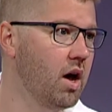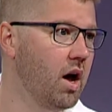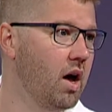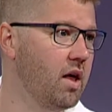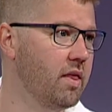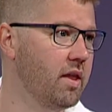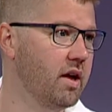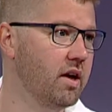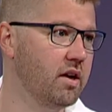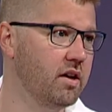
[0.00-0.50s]

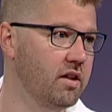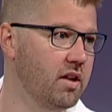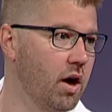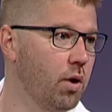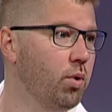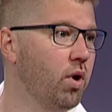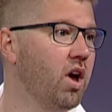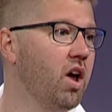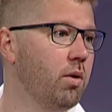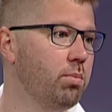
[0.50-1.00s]
and then
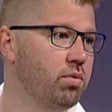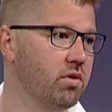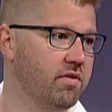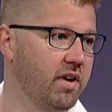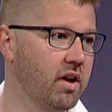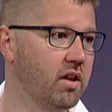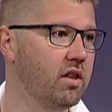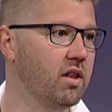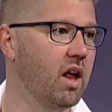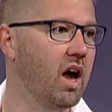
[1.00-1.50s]
that will help
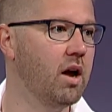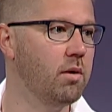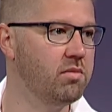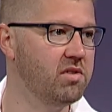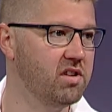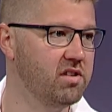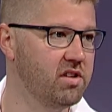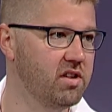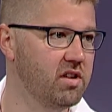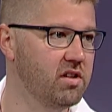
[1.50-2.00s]
prevent Lyme
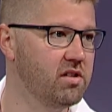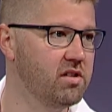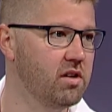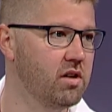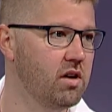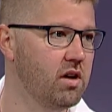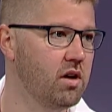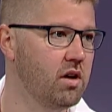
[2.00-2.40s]
disease.